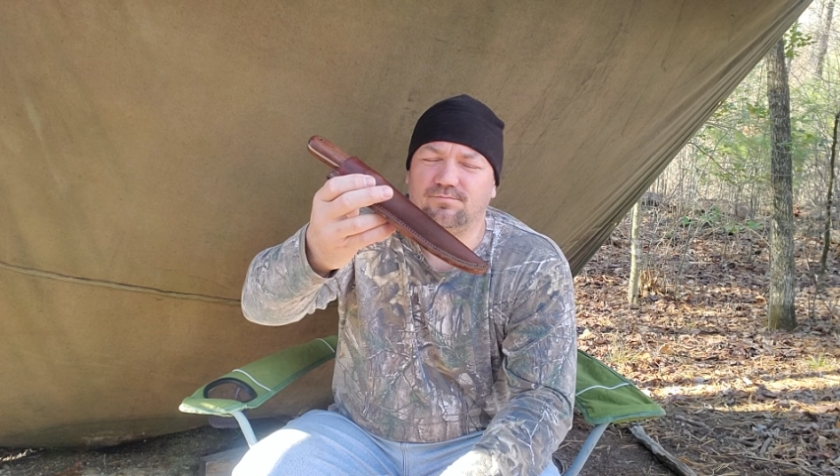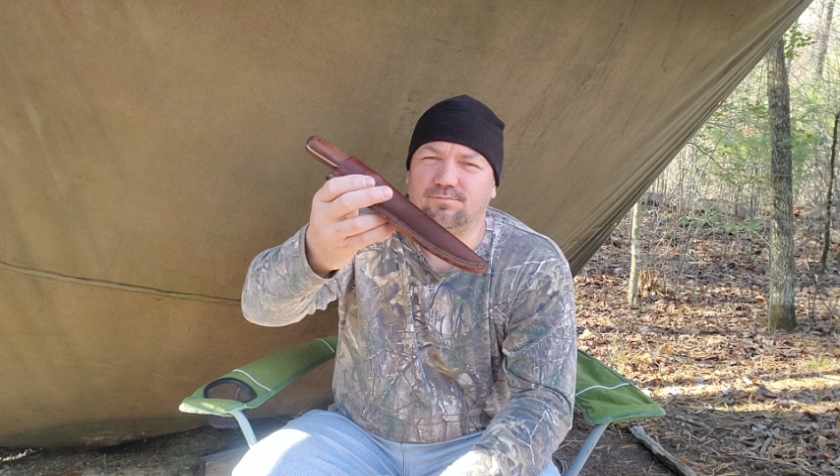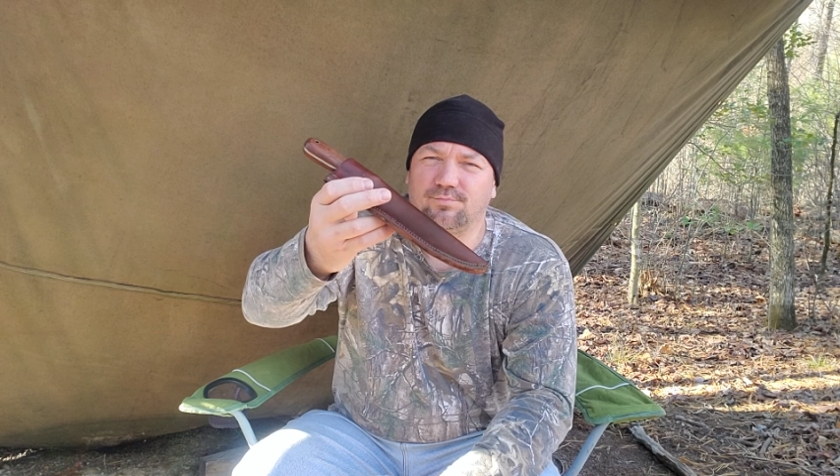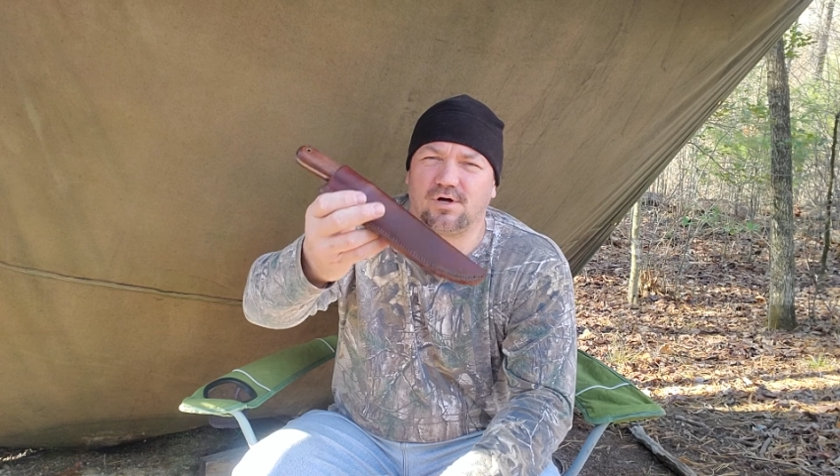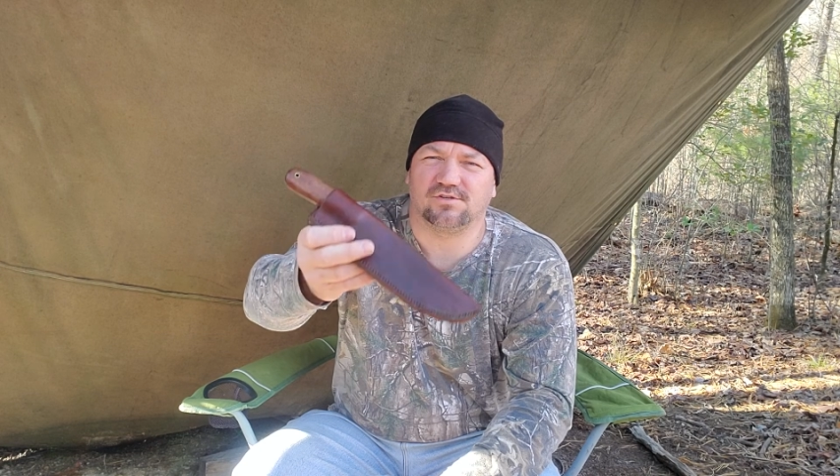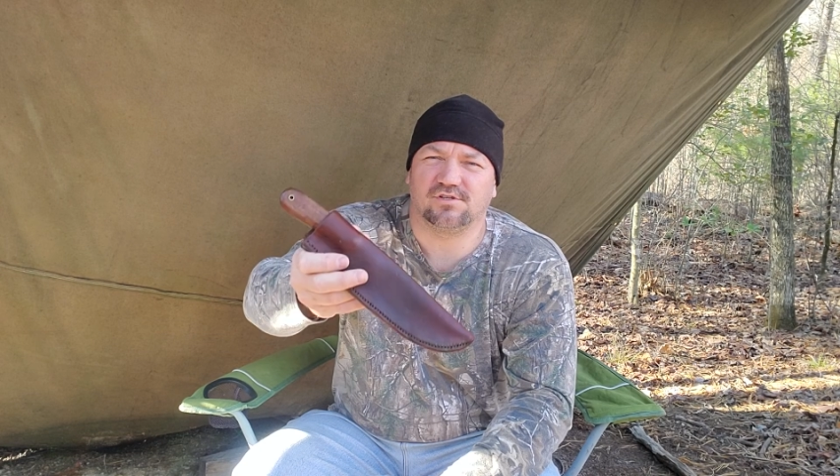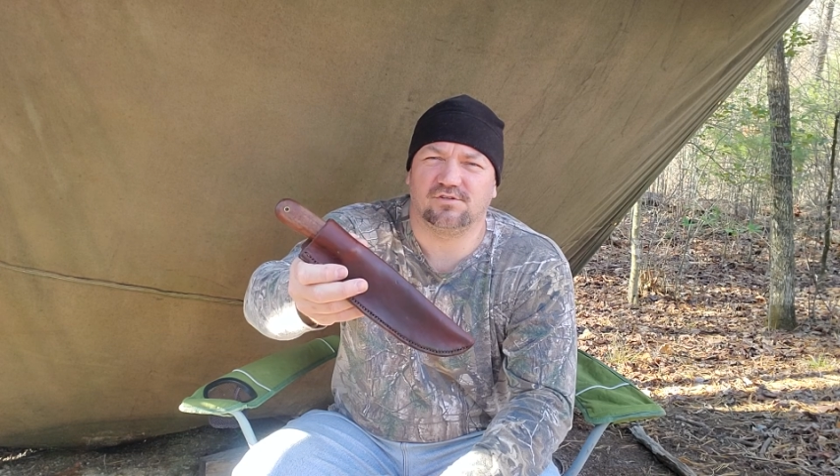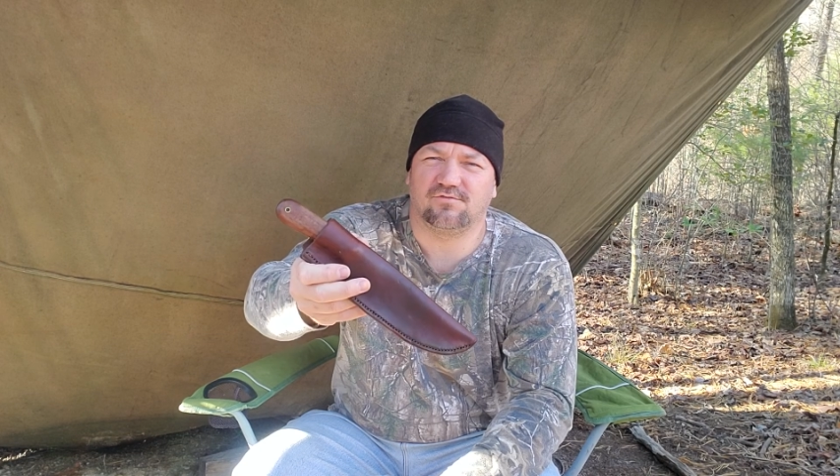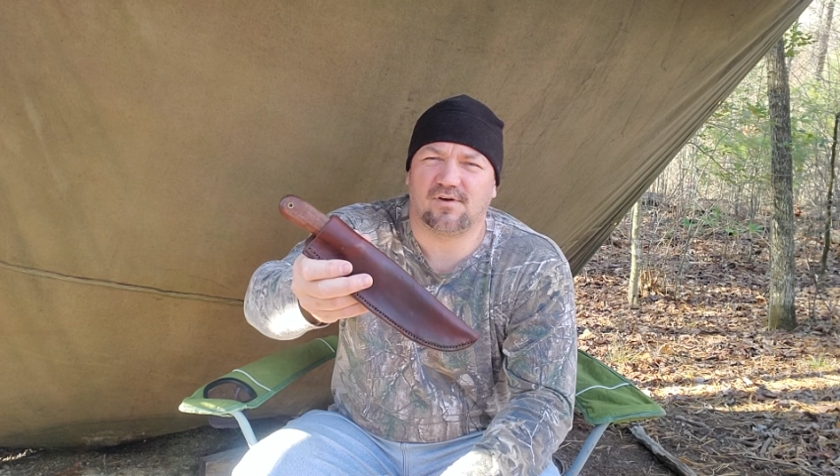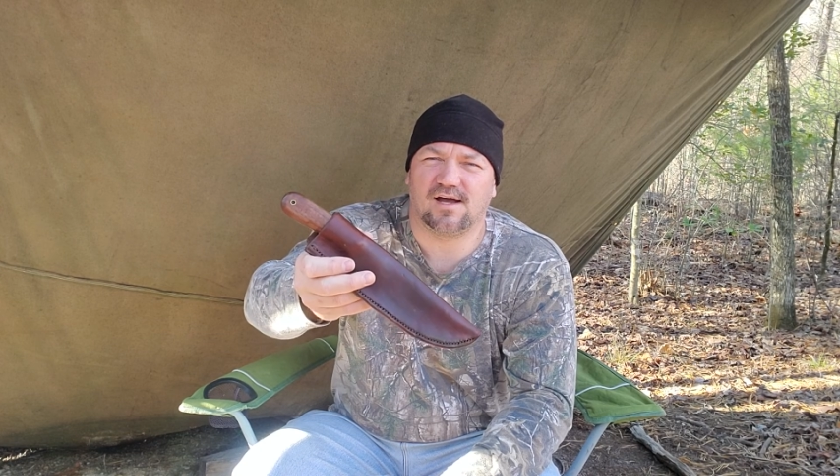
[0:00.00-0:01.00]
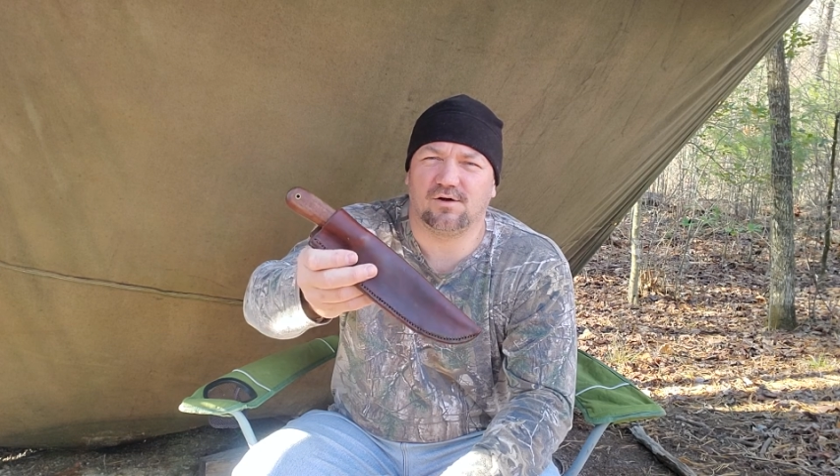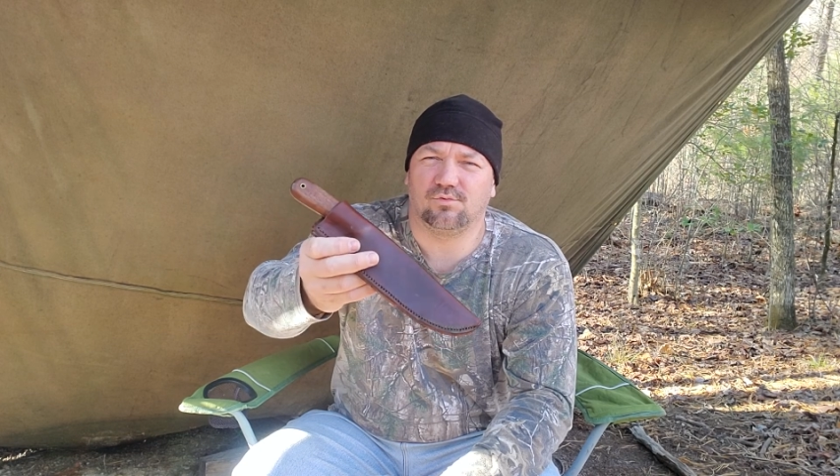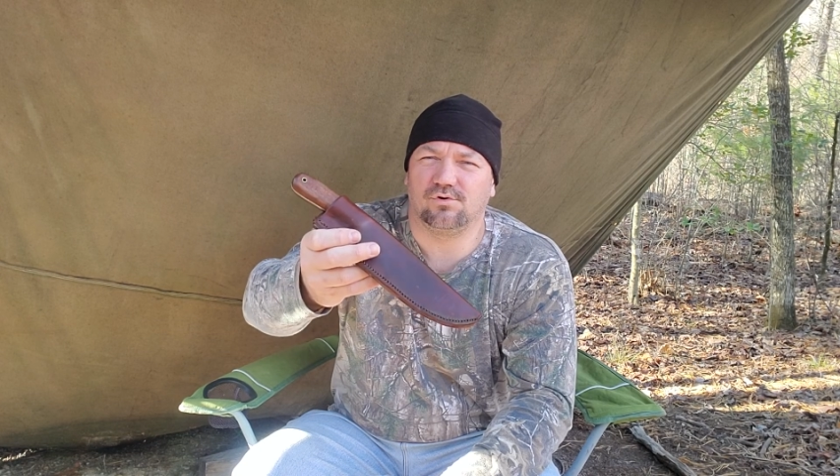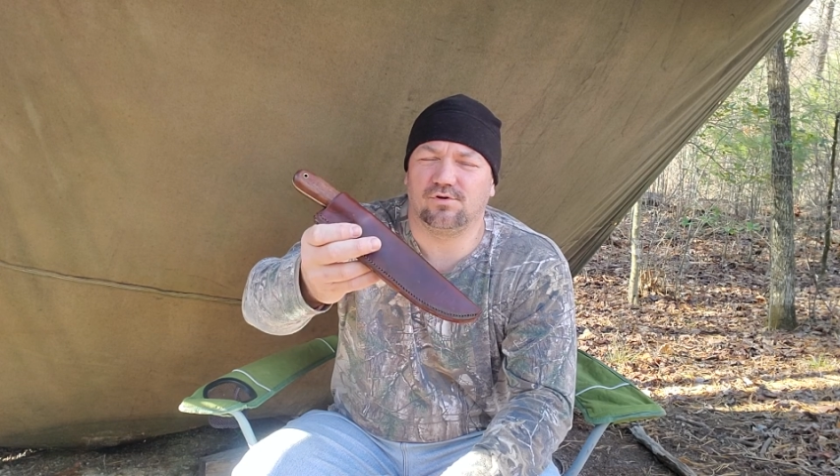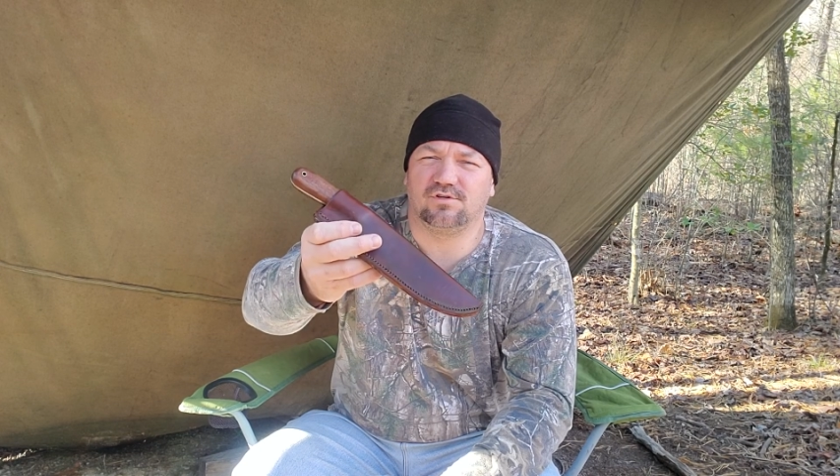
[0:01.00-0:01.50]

process firewood,